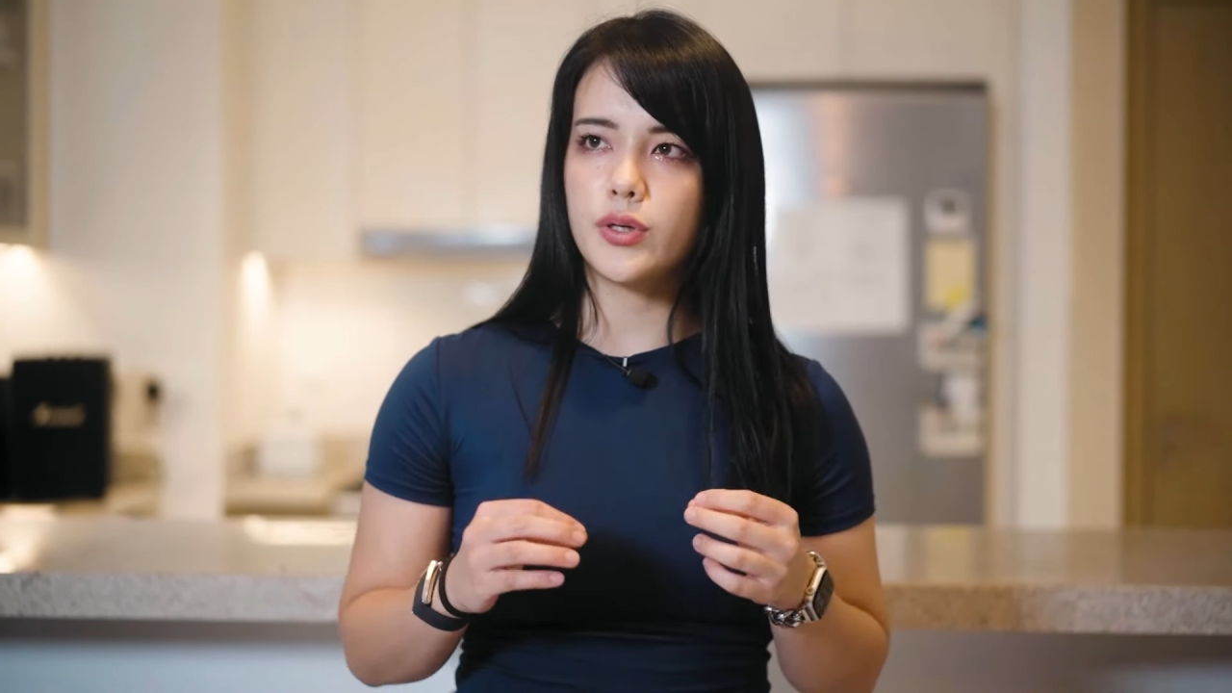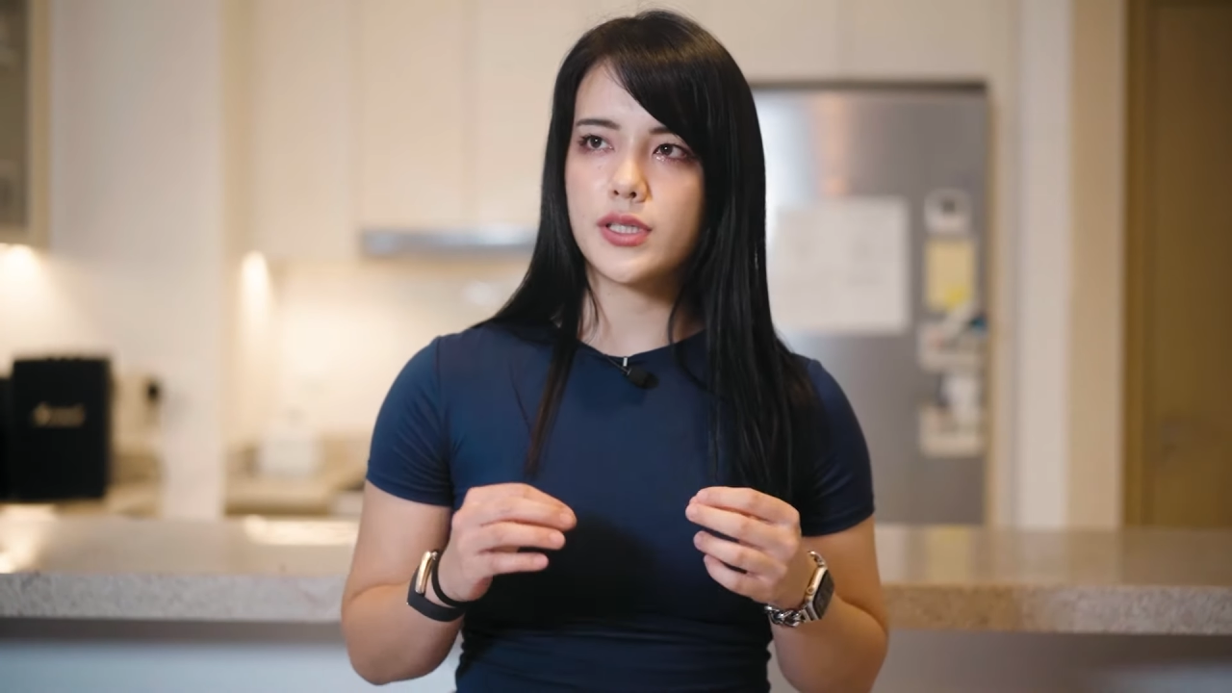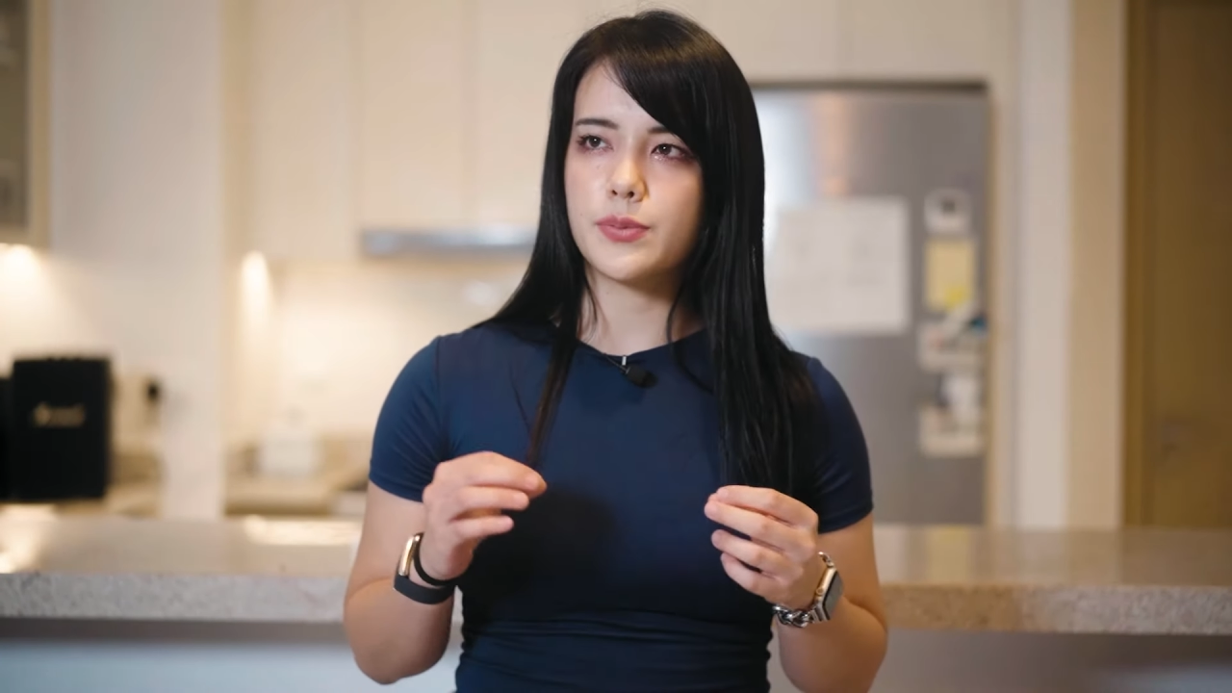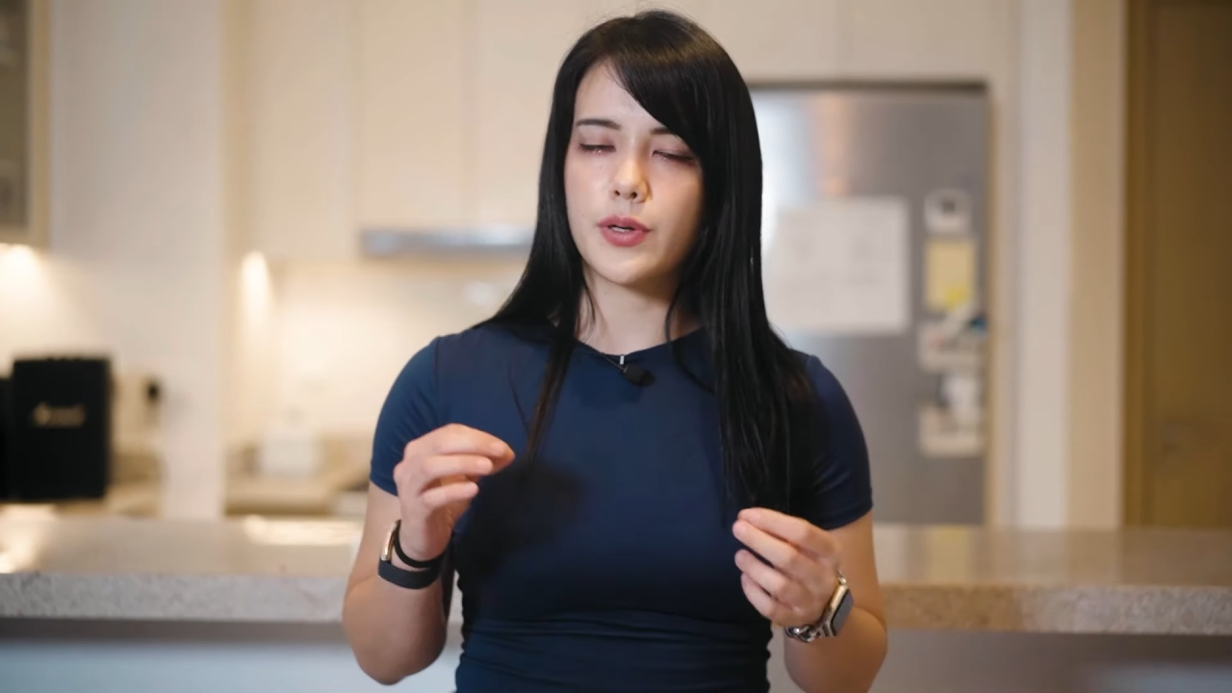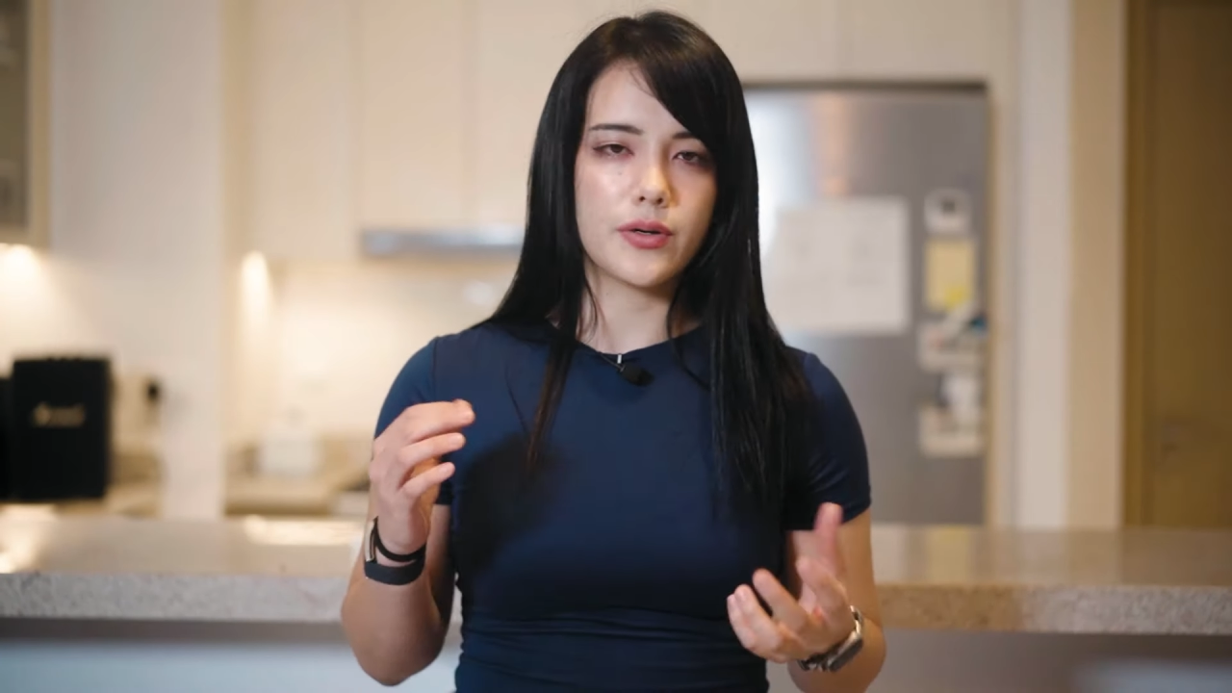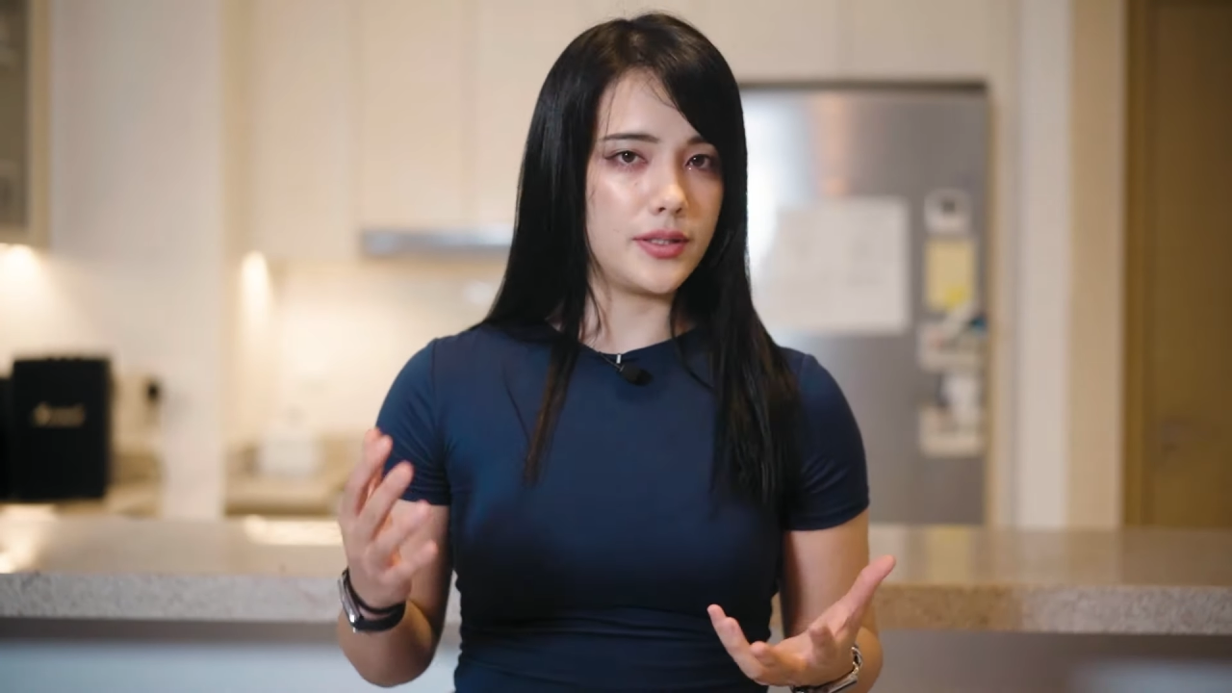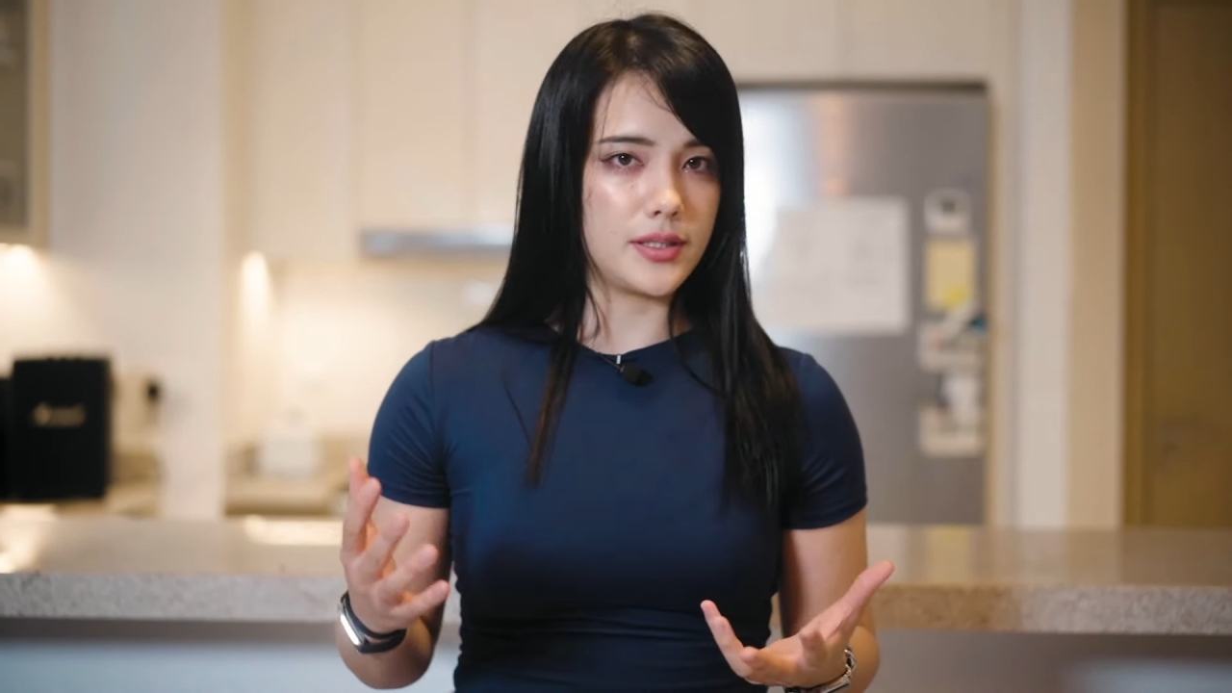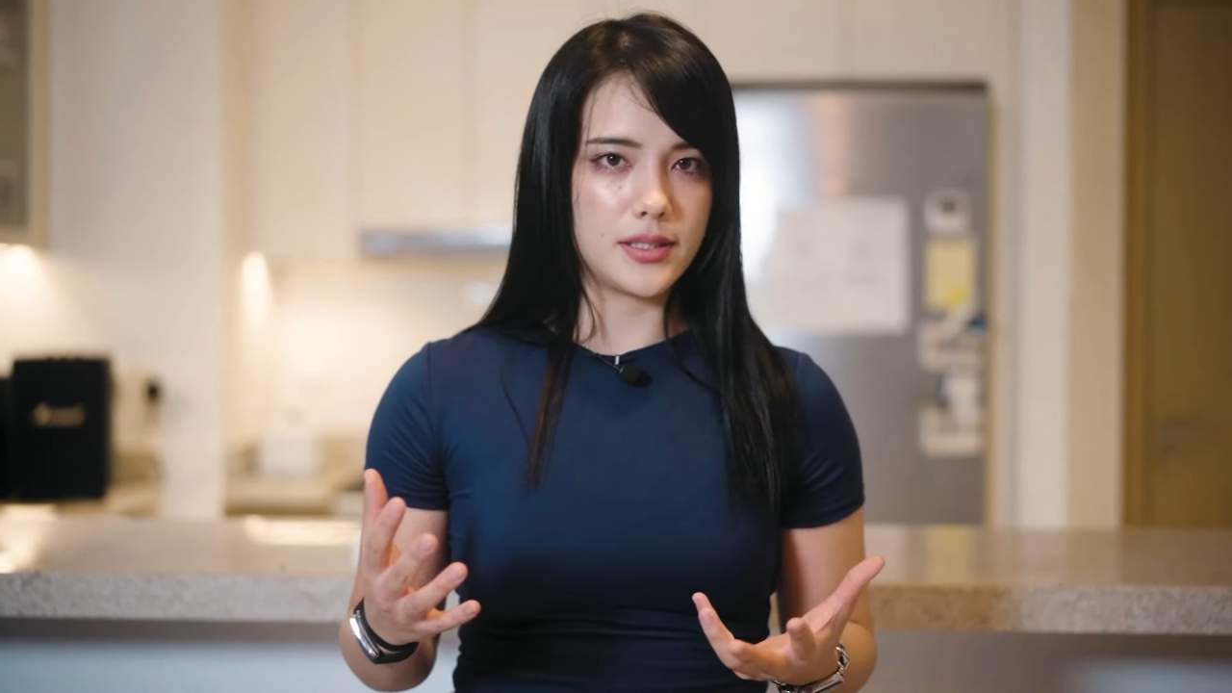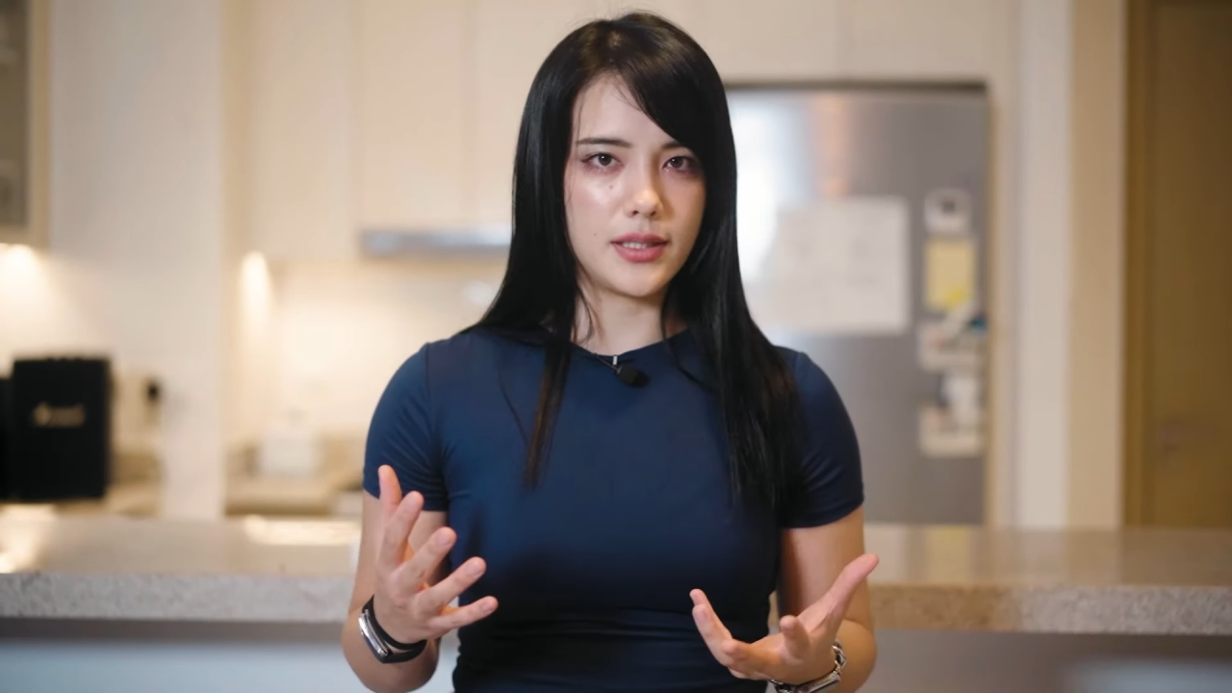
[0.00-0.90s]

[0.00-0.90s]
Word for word: experience